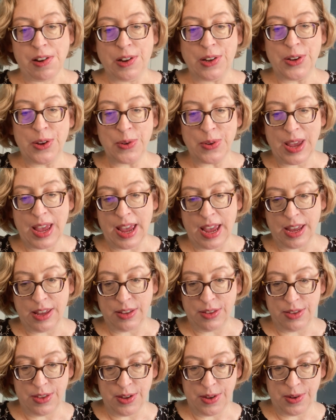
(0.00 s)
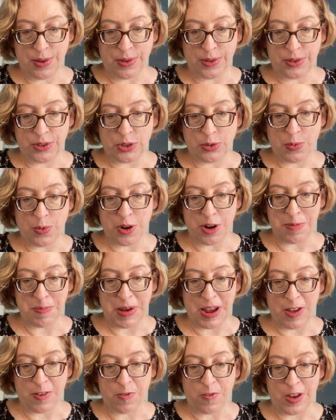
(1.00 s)
Okay, those were
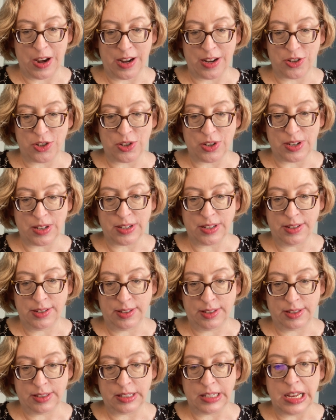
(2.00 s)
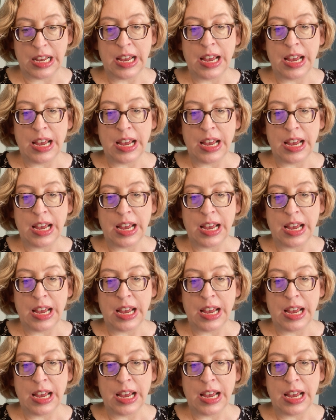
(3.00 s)
my finishes.